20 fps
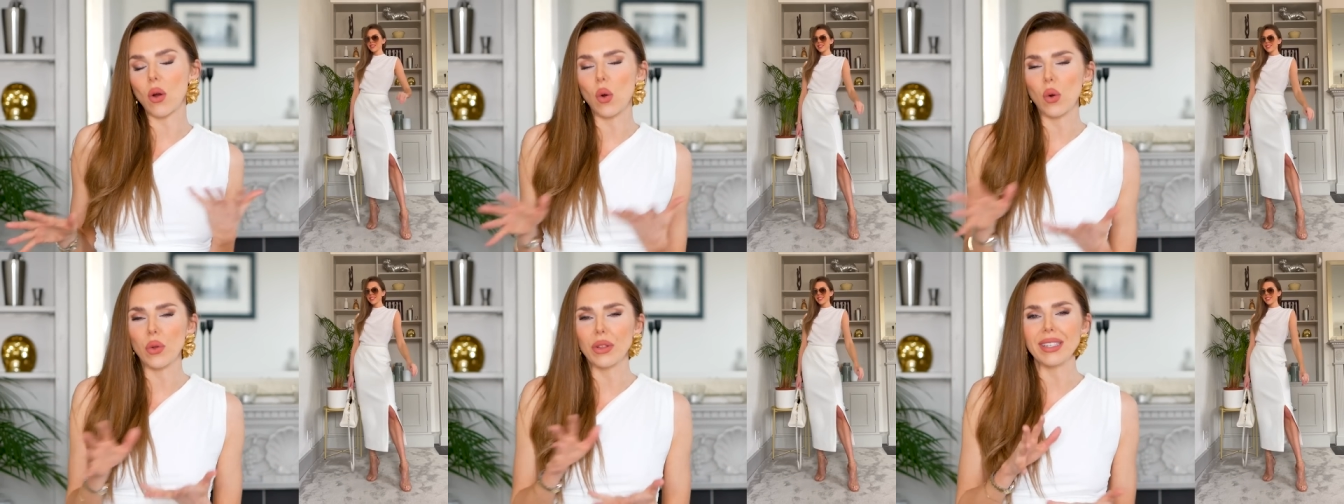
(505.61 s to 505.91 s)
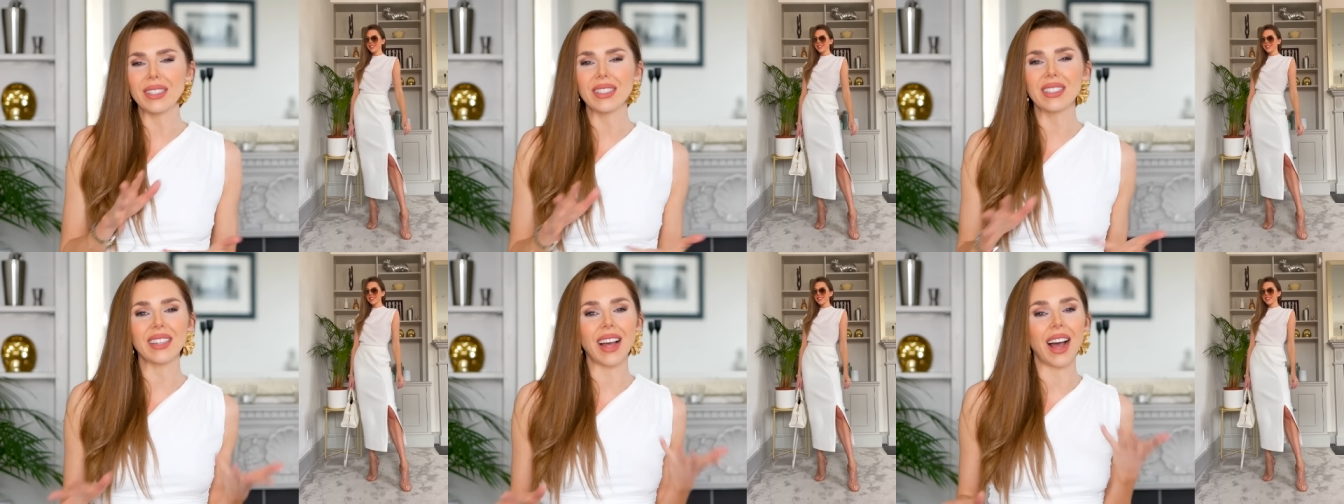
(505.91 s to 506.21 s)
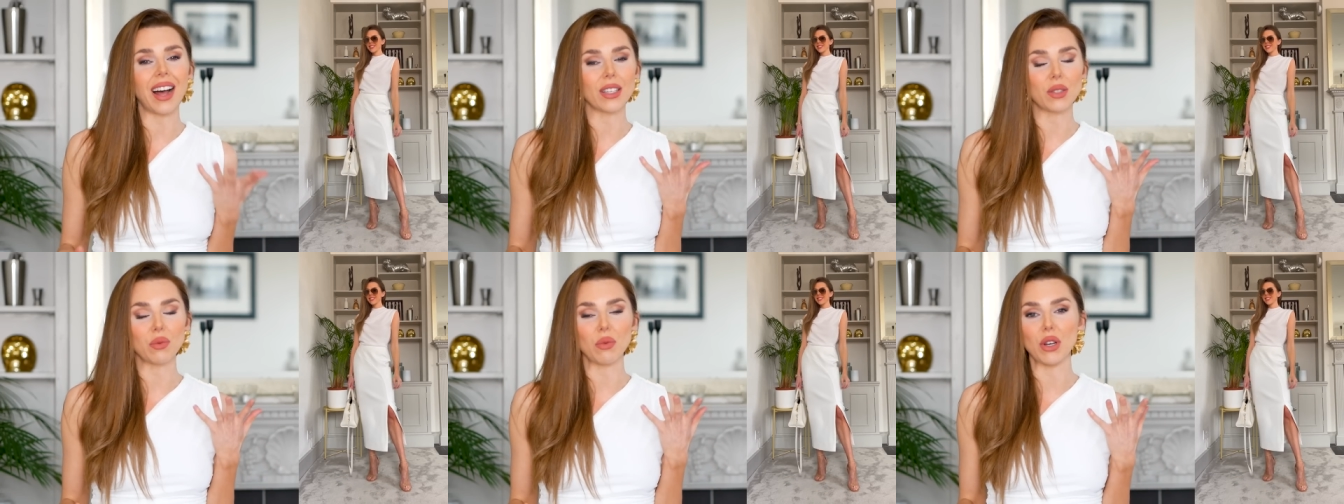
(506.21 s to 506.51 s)
all these
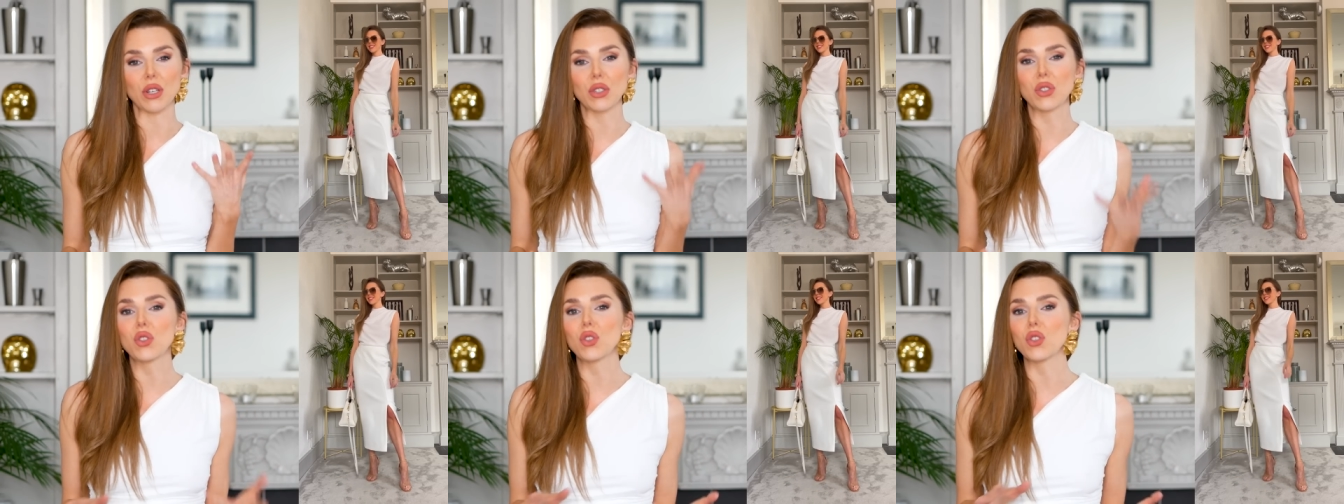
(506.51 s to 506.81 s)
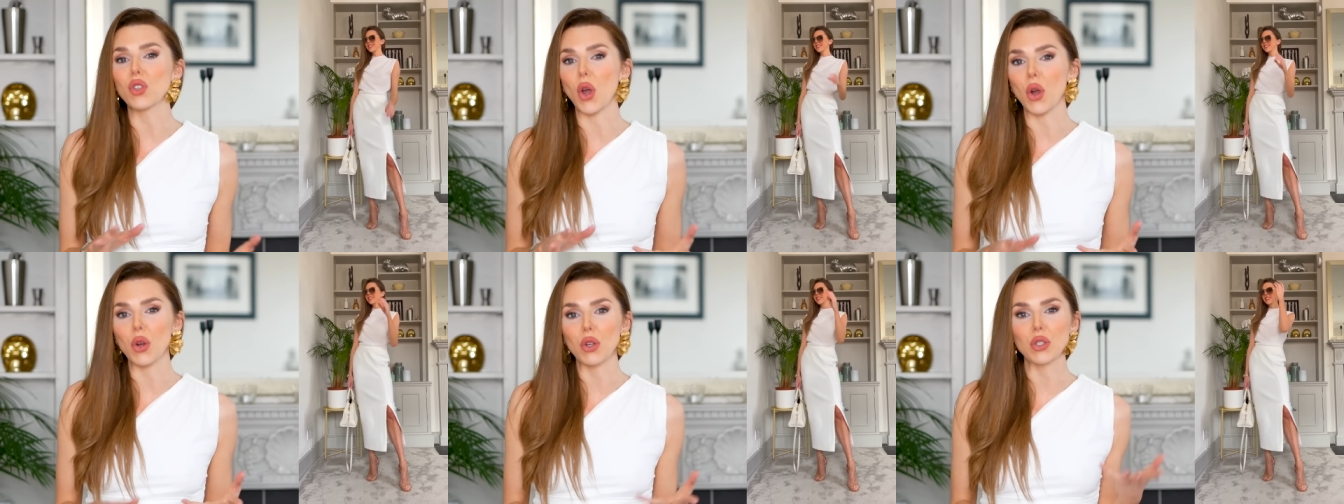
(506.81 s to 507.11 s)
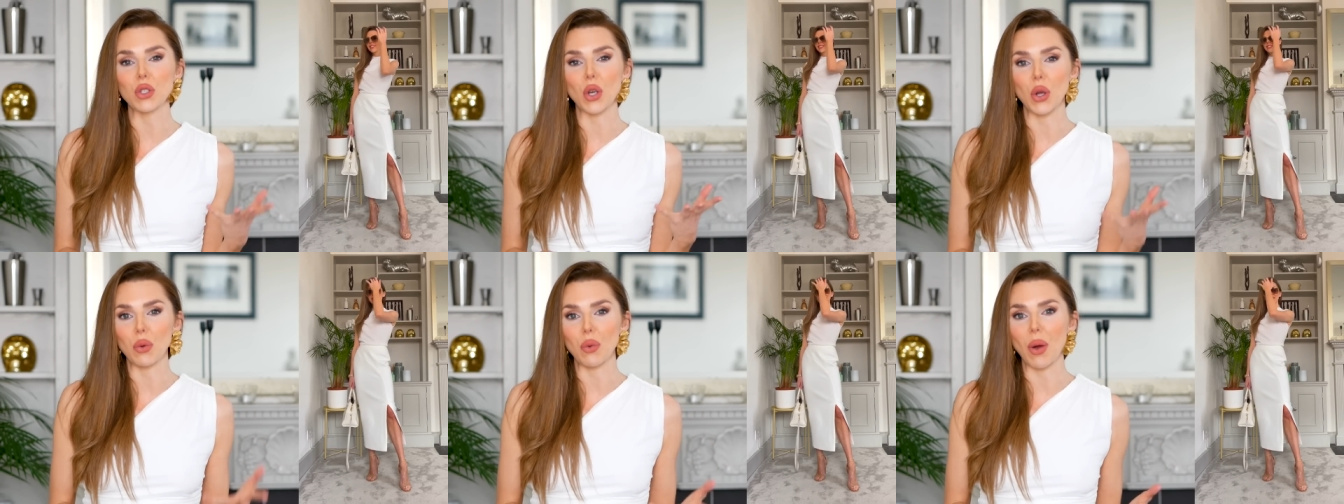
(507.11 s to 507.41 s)
styles work
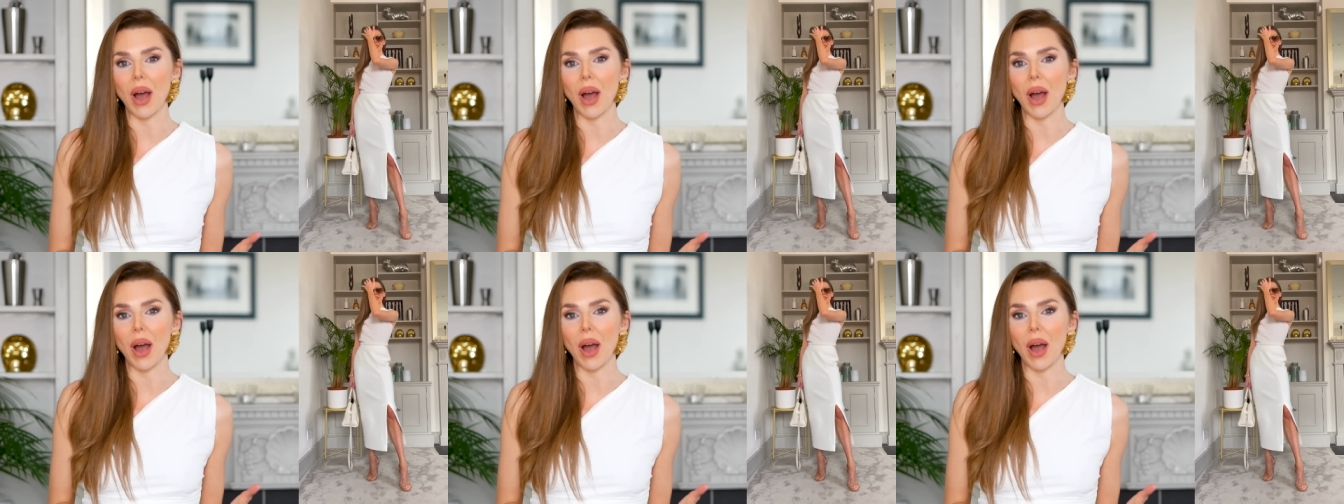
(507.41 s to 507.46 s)
so